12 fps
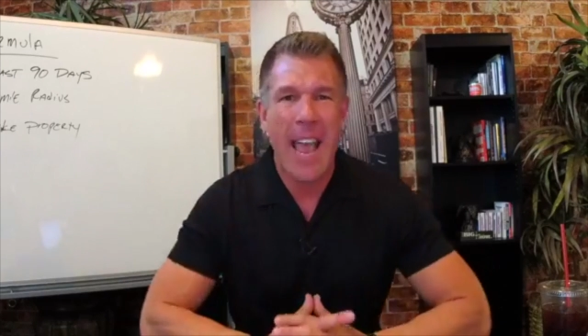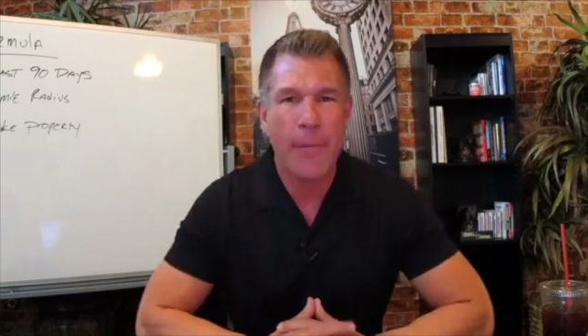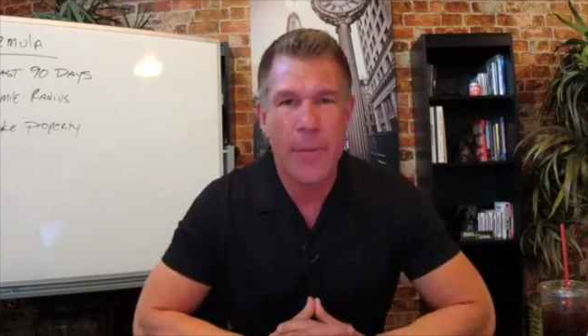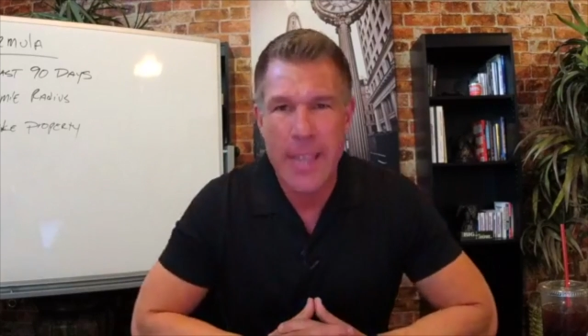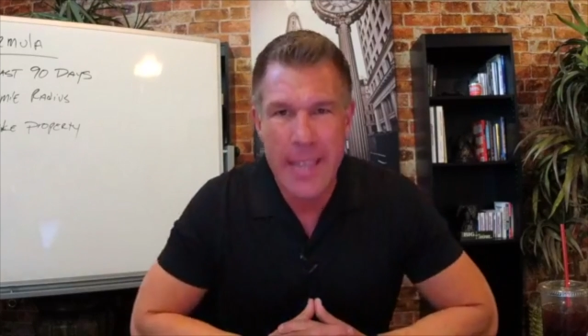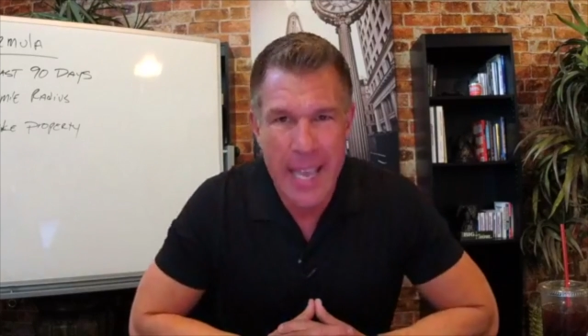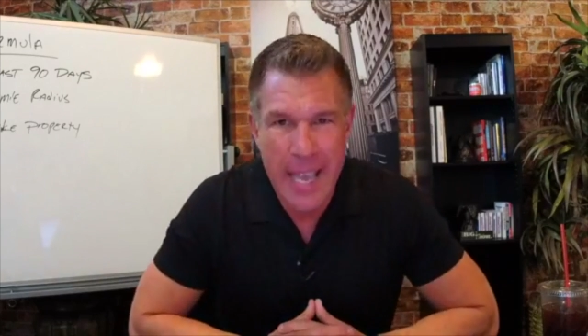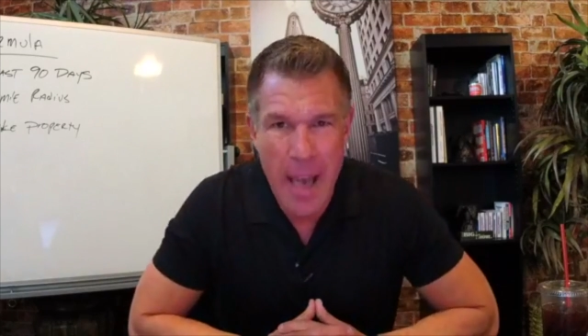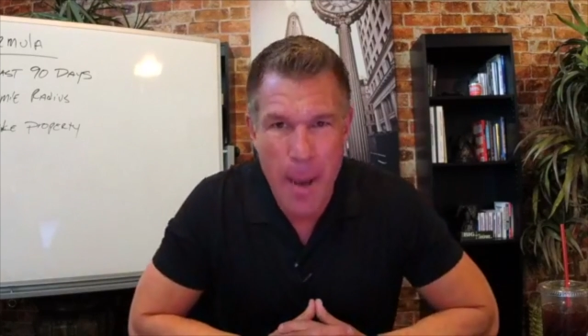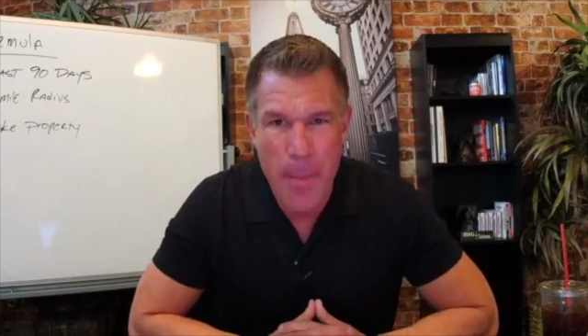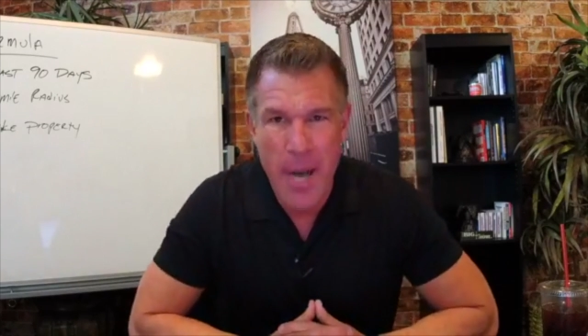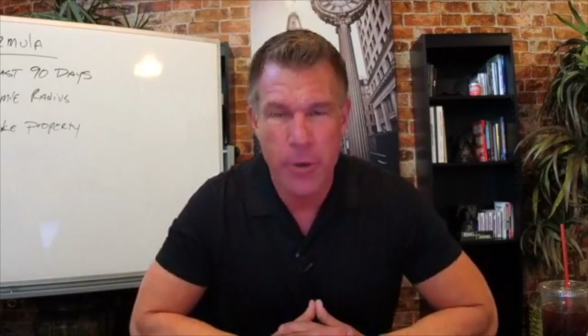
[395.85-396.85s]
everything
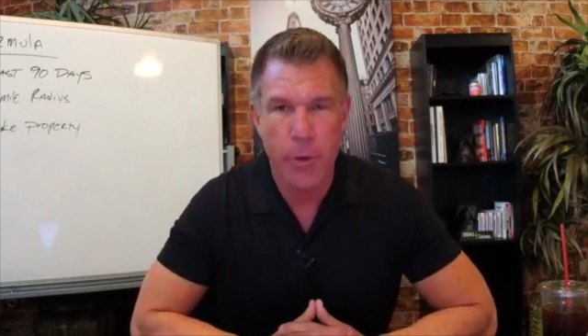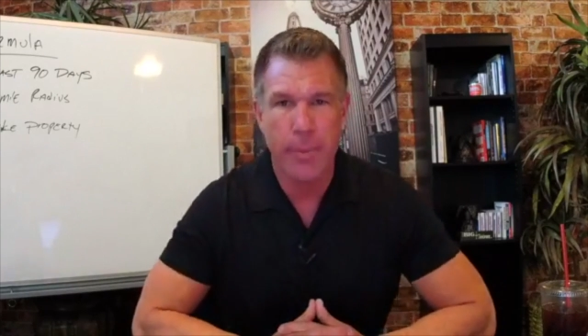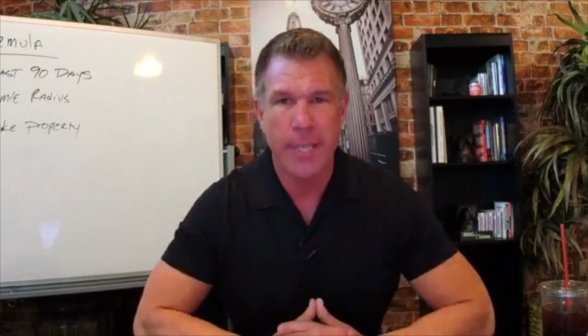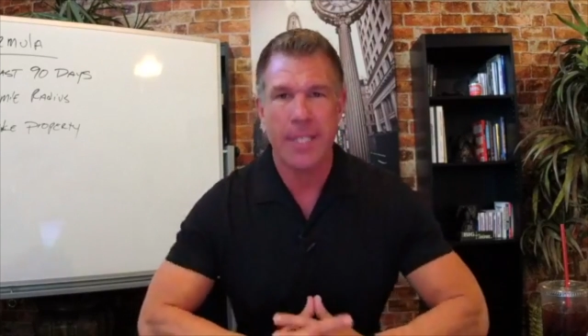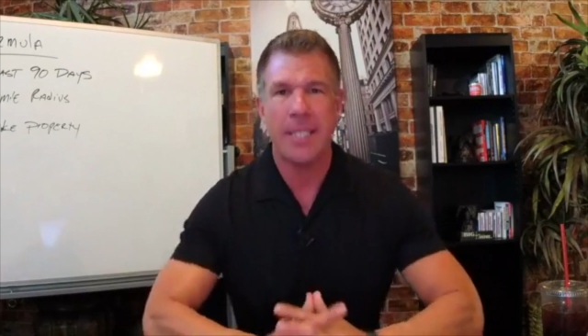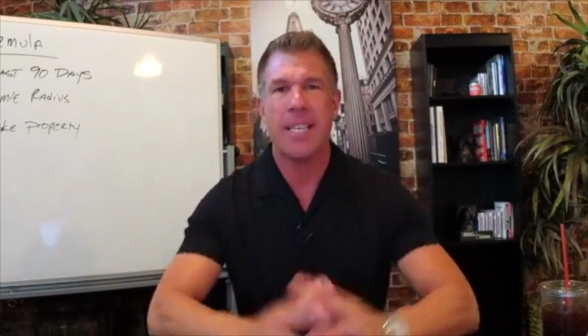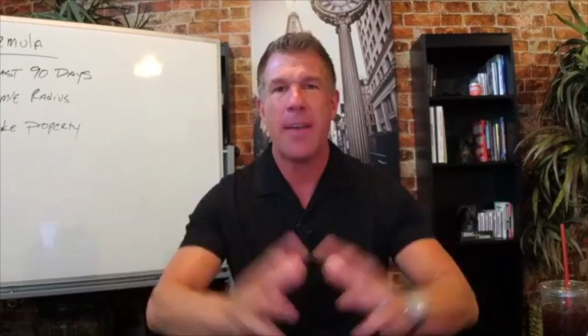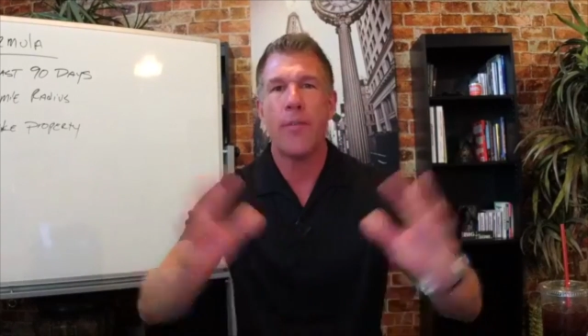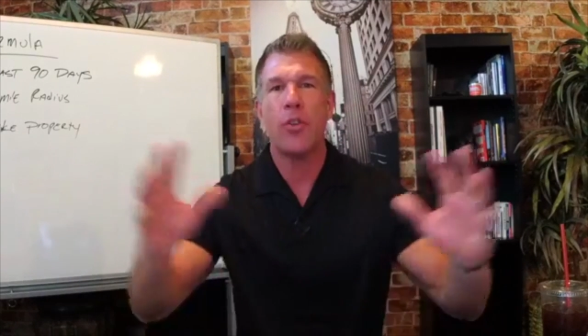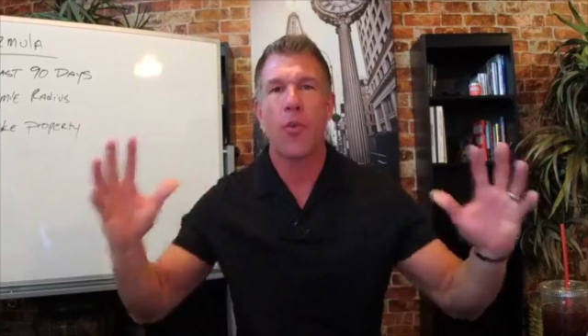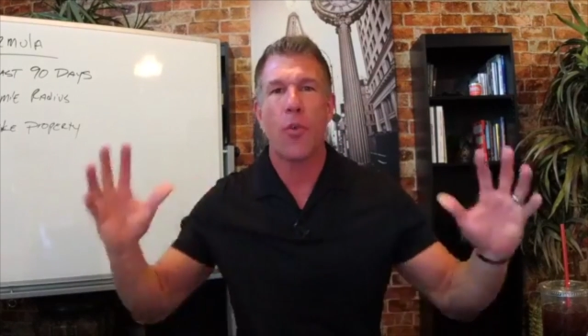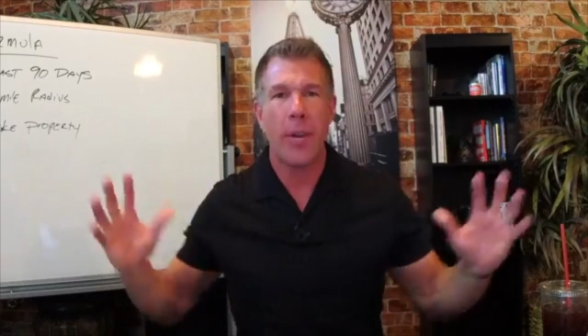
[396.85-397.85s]
about your business.
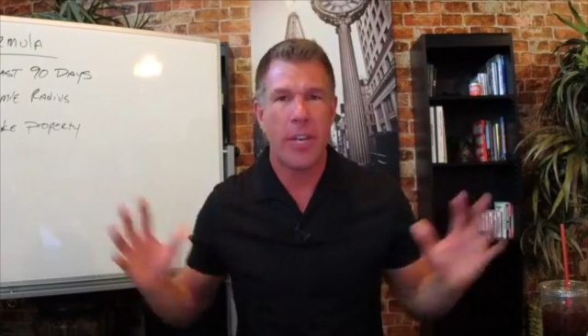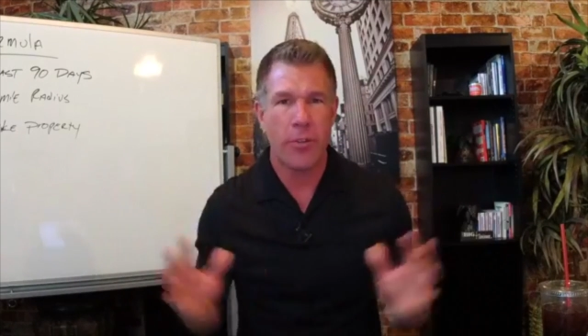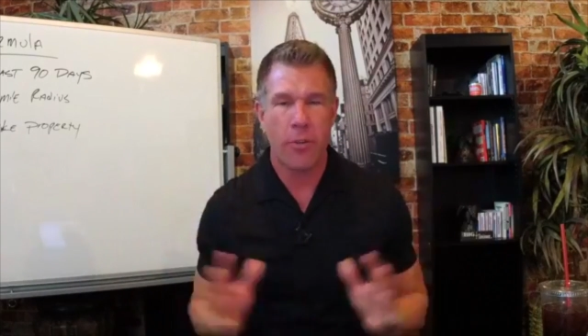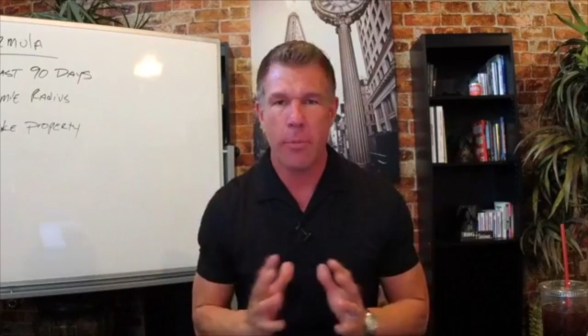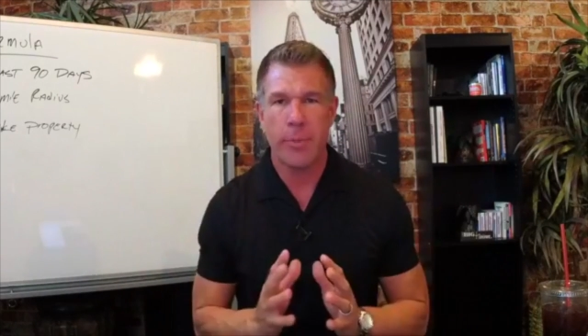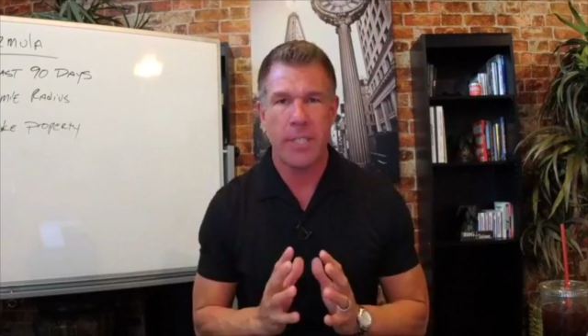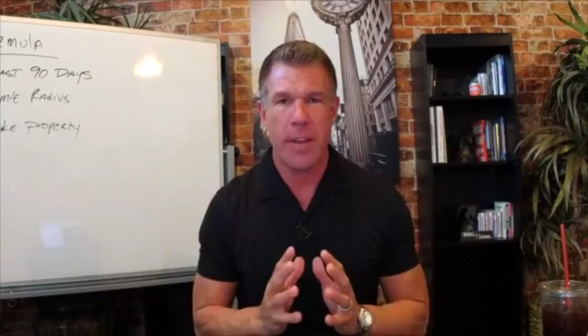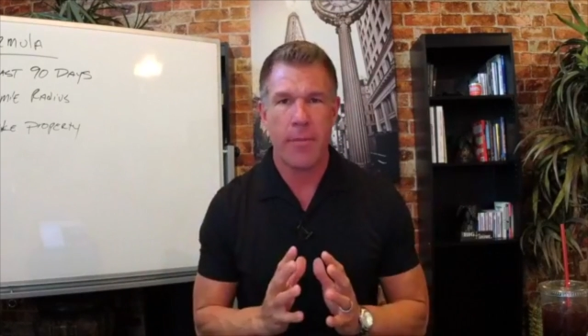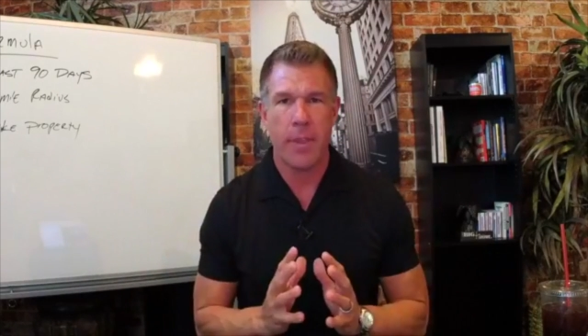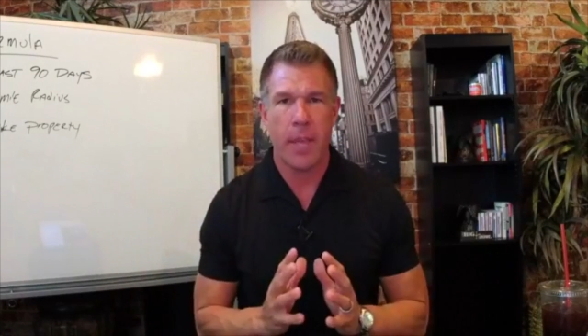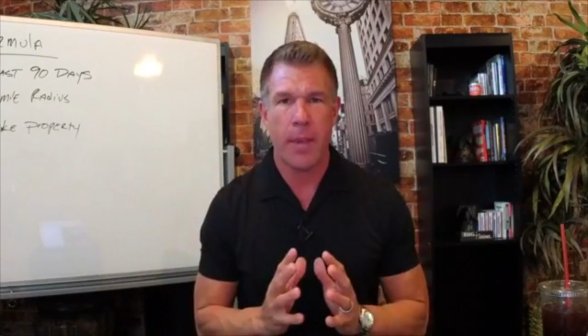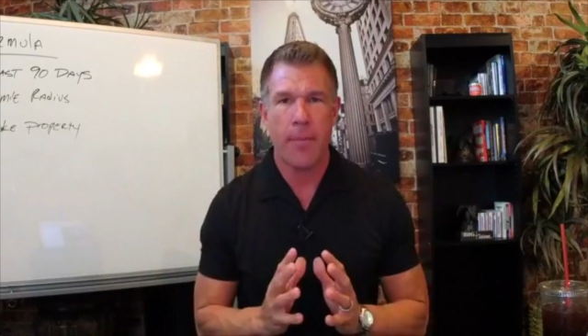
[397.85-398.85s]
Inventory determines
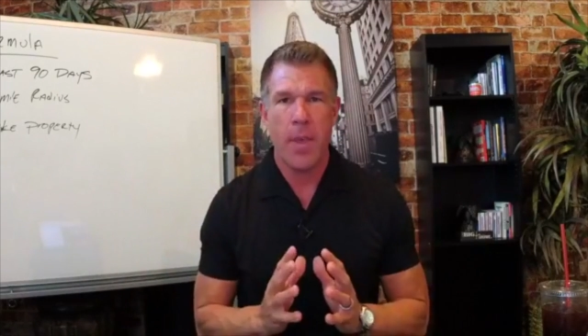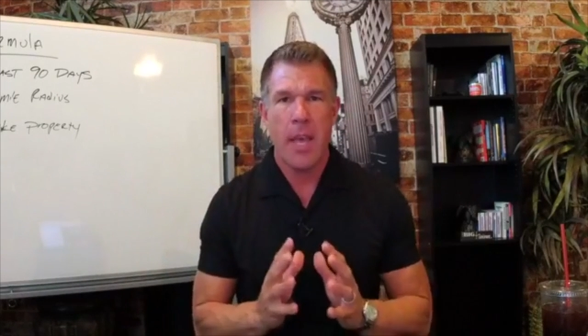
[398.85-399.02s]
everything.